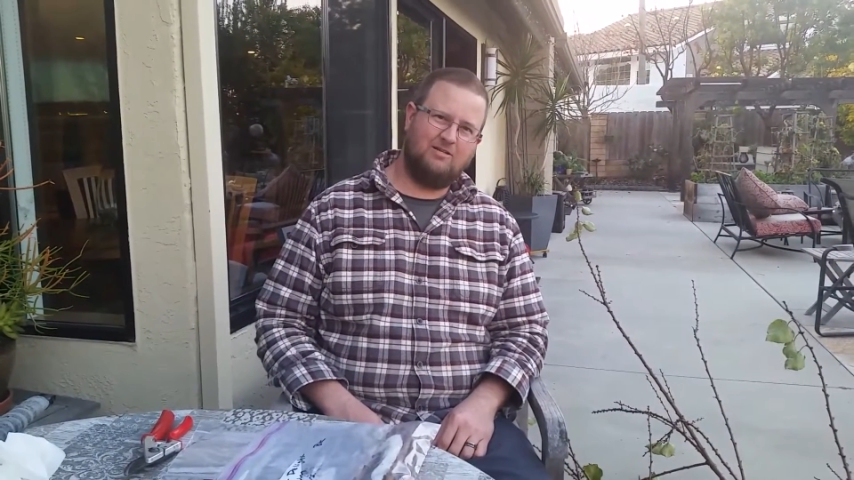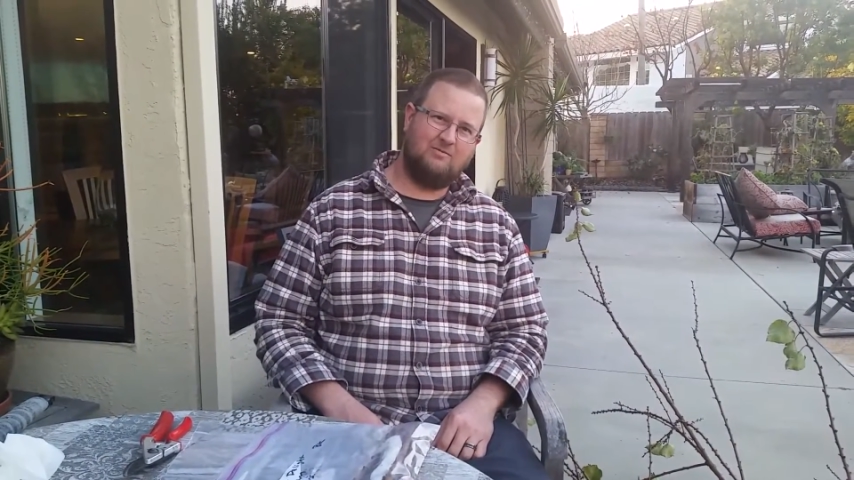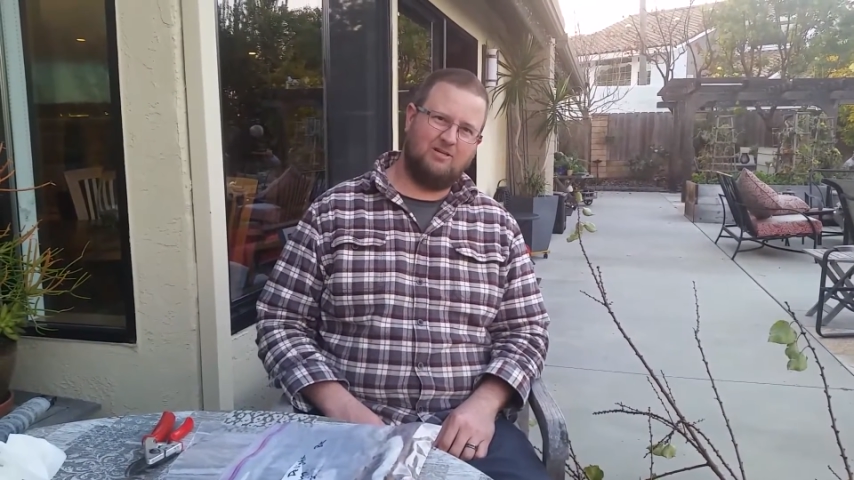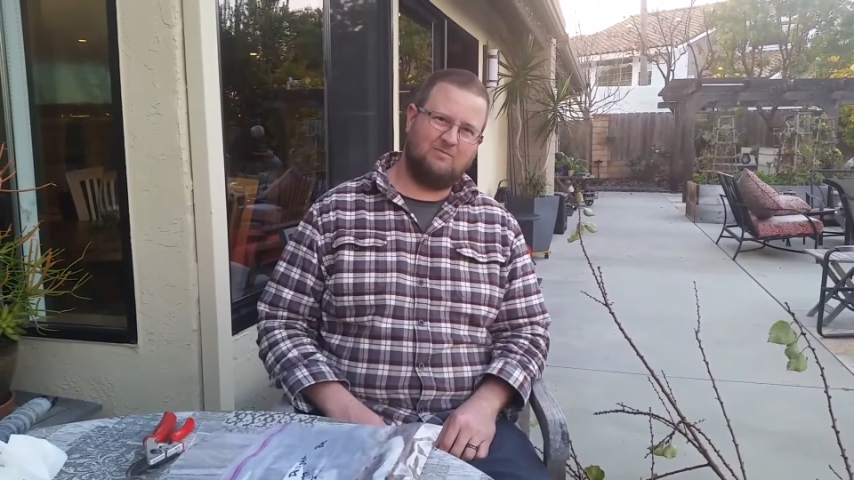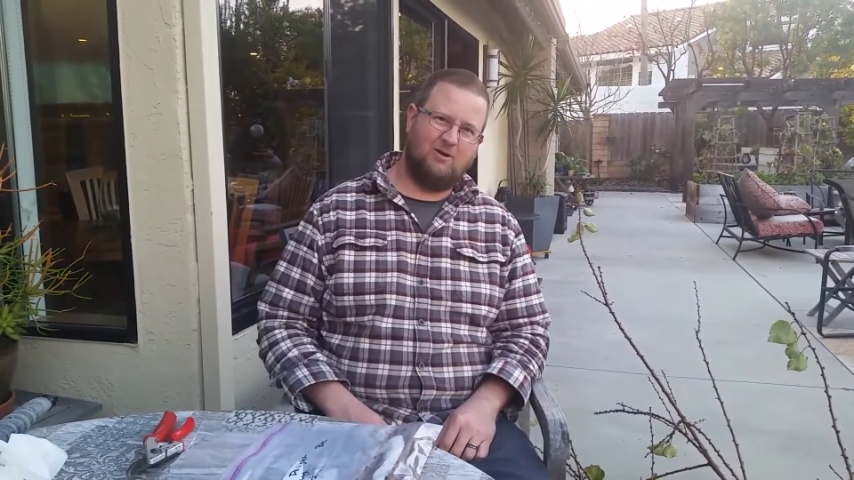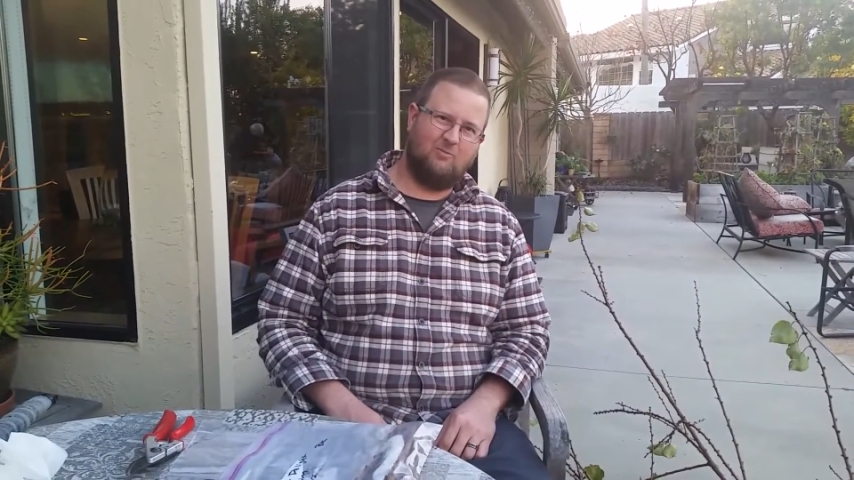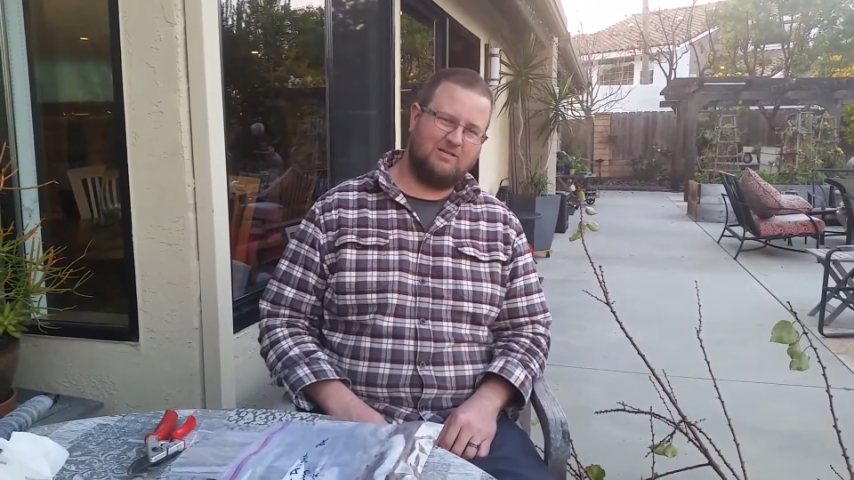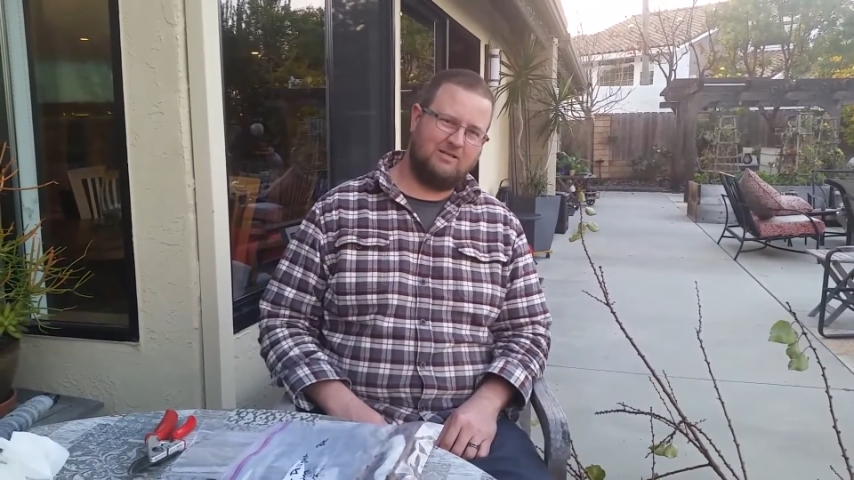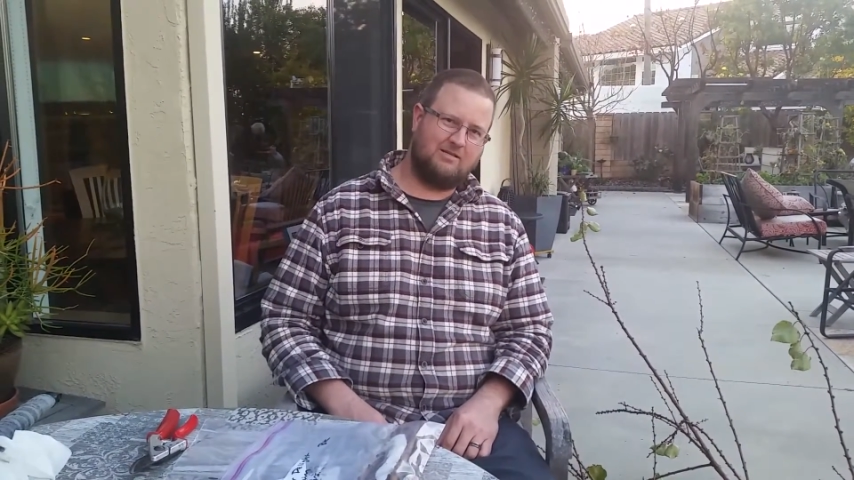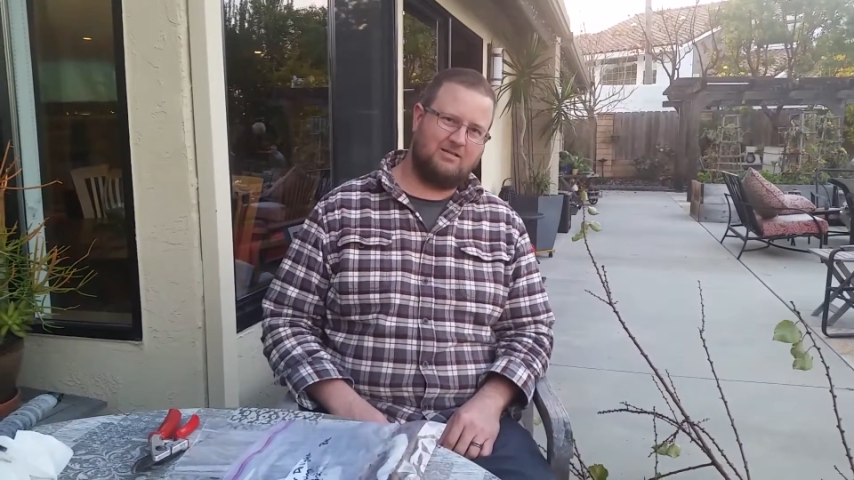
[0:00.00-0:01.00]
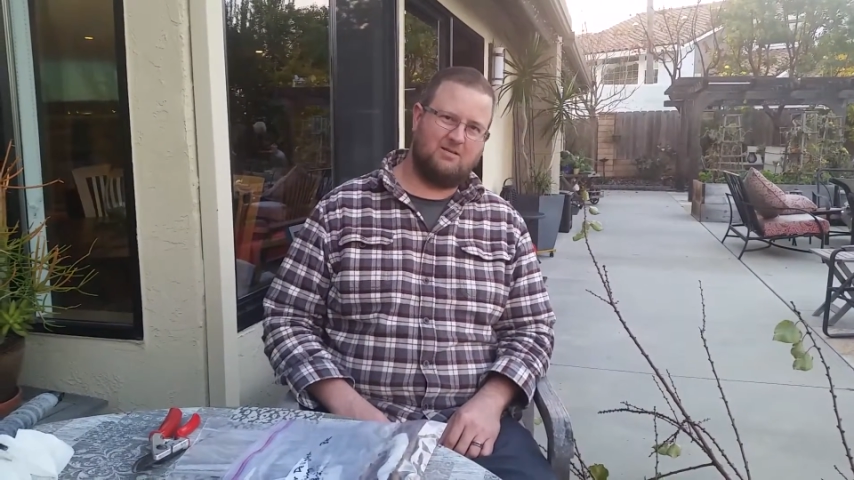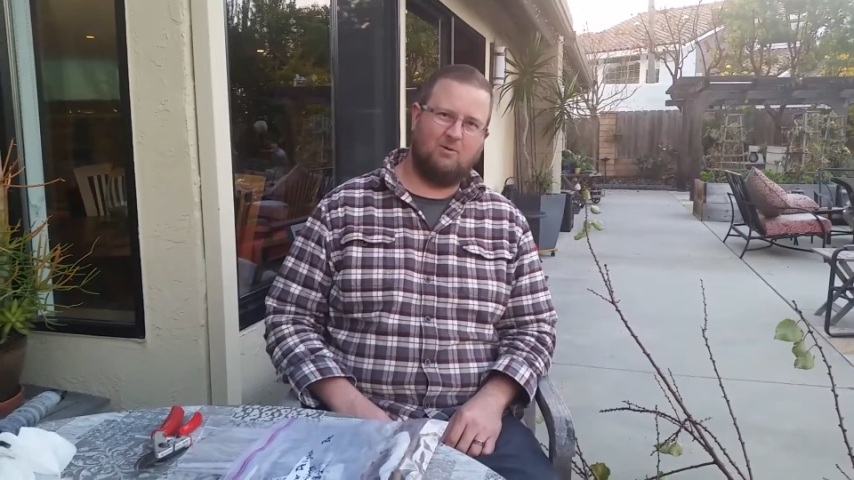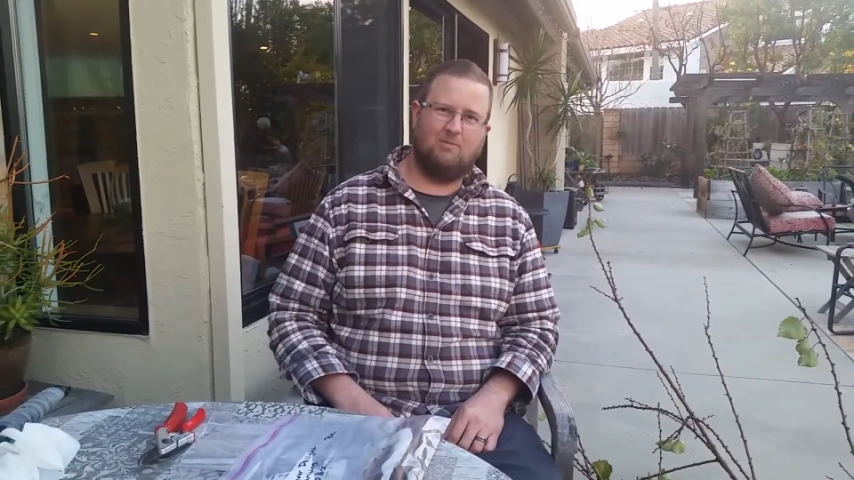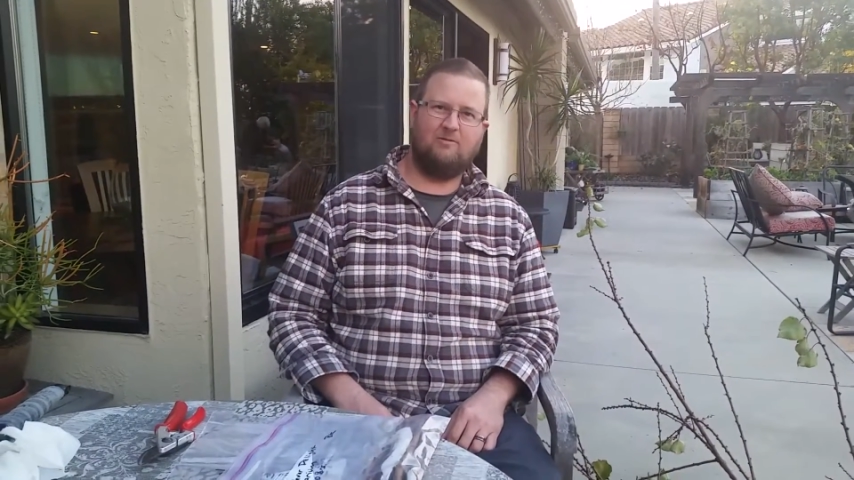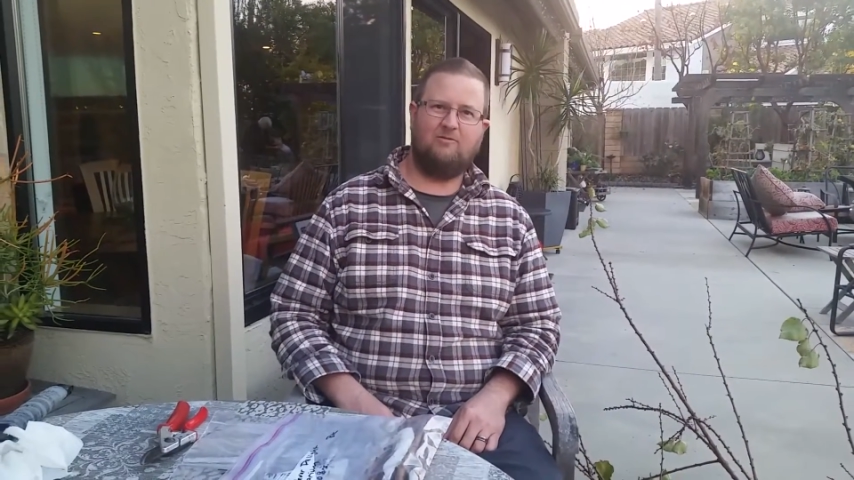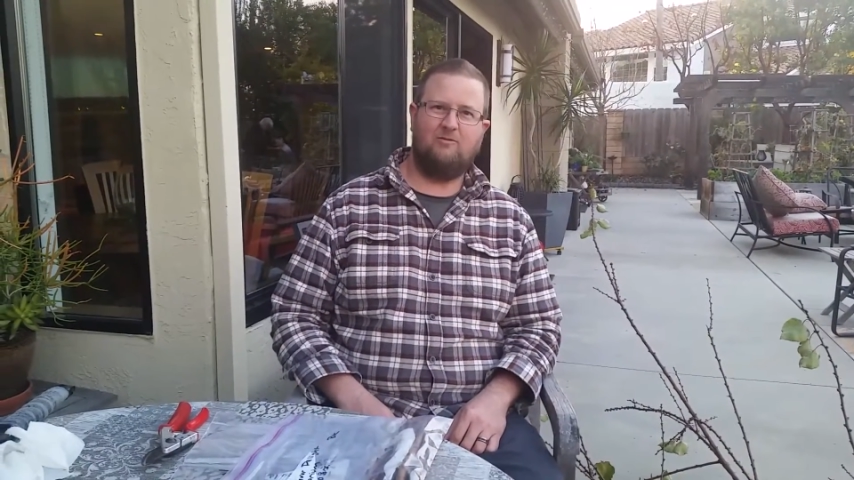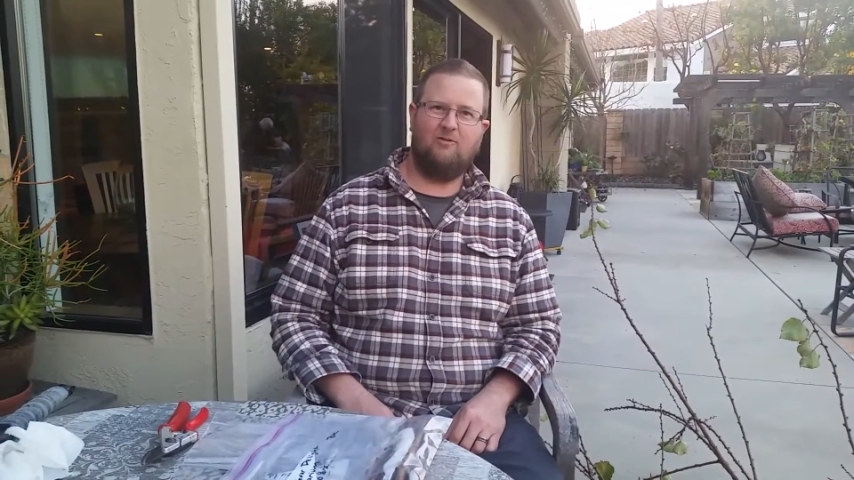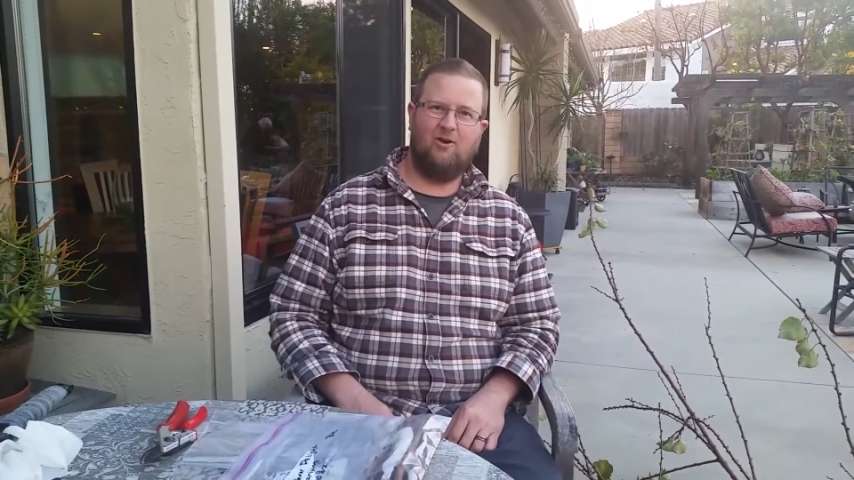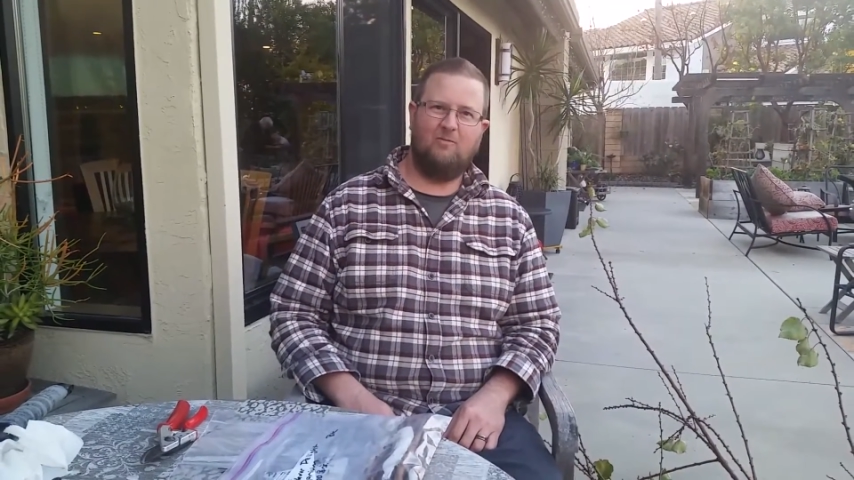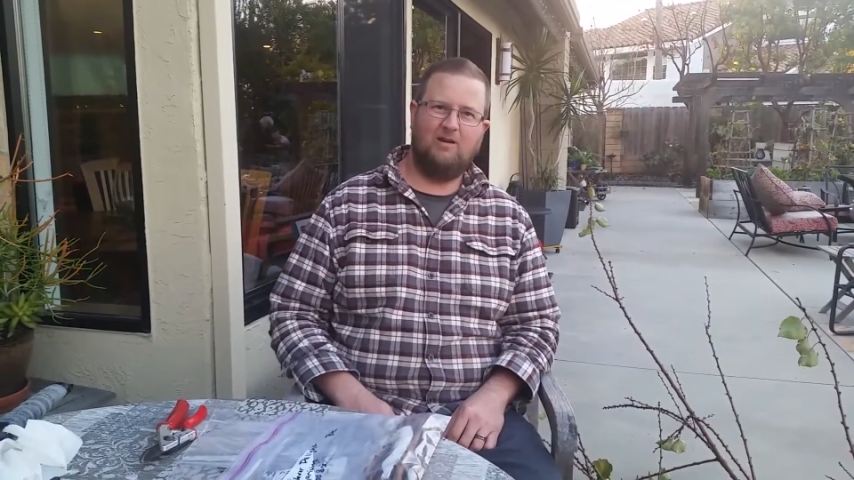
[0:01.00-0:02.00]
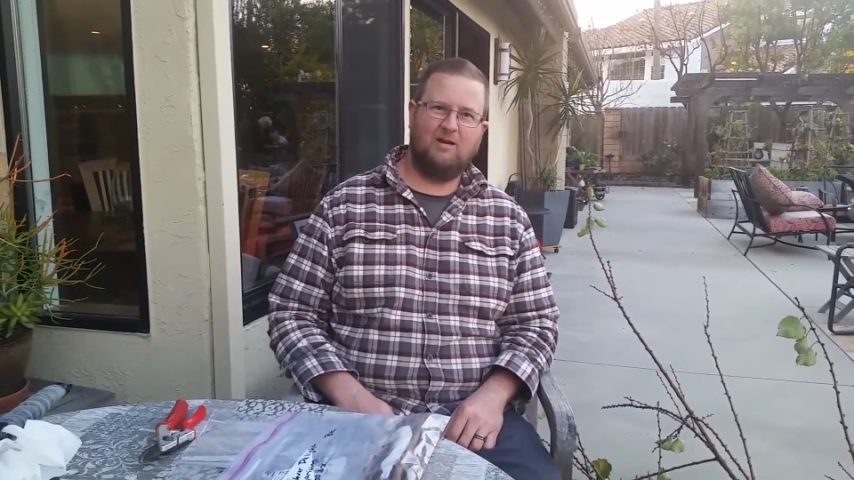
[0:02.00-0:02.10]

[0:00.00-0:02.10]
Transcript: as well as my own business is Suburban Food Farm,